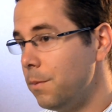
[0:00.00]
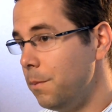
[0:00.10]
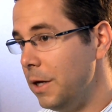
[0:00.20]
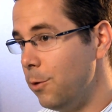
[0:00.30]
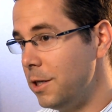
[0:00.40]

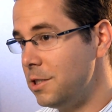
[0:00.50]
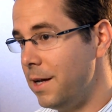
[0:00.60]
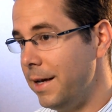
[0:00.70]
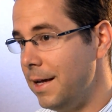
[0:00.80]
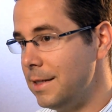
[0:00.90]
Big question
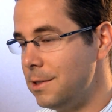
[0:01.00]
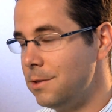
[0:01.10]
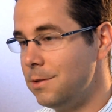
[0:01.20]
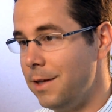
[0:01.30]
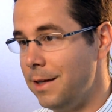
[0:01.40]
I get
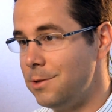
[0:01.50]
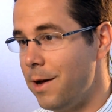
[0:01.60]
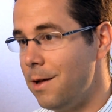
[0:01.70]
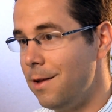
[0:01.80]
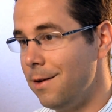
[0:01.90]
is, okay, so
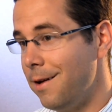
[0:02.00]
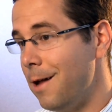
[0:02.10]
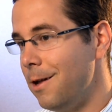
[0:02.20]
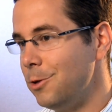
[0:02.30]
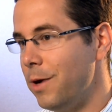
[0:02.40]
how
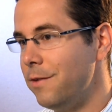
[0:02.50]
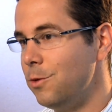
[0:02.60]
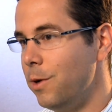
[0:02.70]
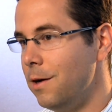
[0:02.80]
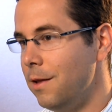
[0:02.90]
long do I have
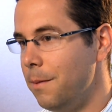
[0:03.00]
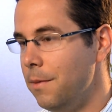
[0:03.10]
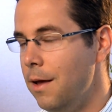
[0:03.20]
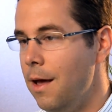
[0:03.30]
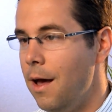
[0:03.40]
to wear them?
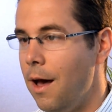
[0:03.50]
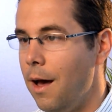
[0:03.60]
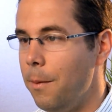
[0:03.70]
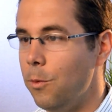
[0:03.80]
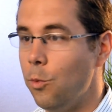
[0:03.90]

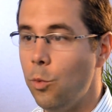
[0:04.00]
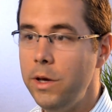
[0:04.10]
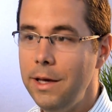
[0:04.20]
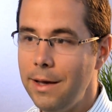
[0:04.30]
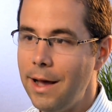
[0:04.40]

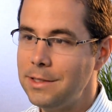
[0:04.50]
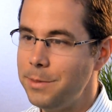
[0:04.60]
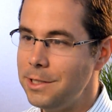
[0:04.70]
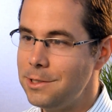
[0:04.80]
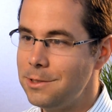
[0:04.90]
We ask
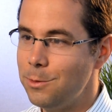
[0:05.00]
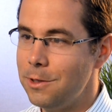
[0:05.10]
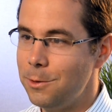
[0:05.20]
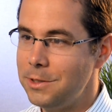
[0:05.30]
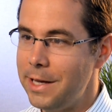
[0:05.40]
patients to wear
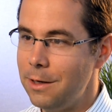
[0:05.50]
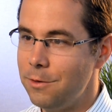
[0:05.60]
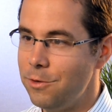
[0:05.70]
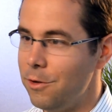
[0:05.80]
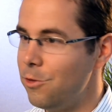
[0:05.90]
the retainer
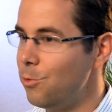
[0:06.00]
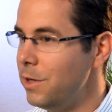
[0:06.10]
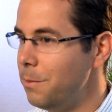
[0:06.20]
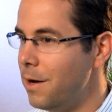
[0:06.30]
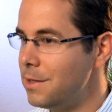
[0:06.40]
for
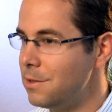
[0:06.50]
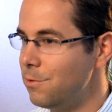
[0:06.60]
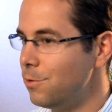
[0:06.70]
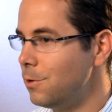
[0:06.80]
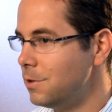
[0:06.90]
3 months
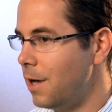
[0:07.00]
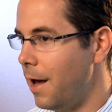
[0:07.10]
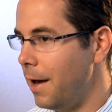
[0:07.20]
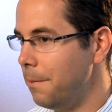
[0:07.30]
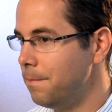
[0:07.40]
full
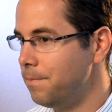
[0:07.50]
time.